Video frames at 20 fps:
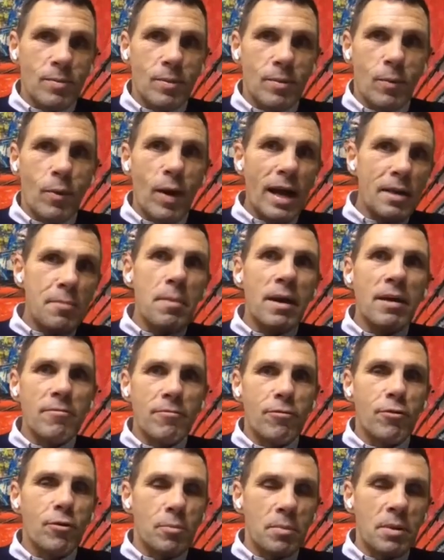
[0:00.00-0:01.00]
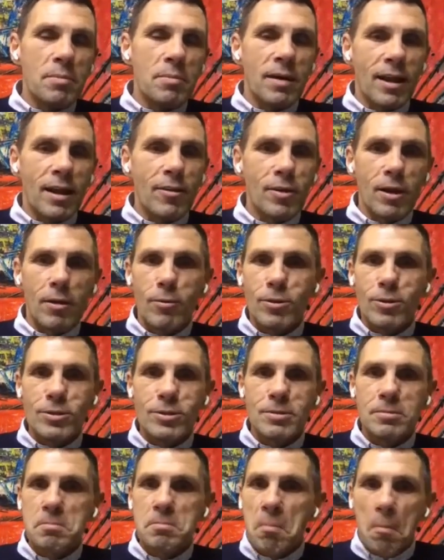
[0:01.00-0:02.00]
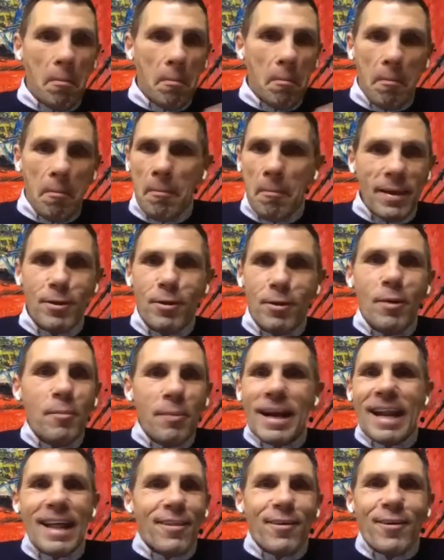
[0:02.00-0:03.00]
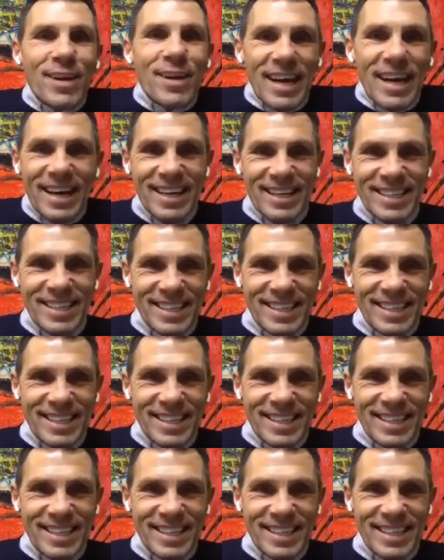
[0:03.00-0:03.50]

what he meant for me, Maradona, was, you're Maradona.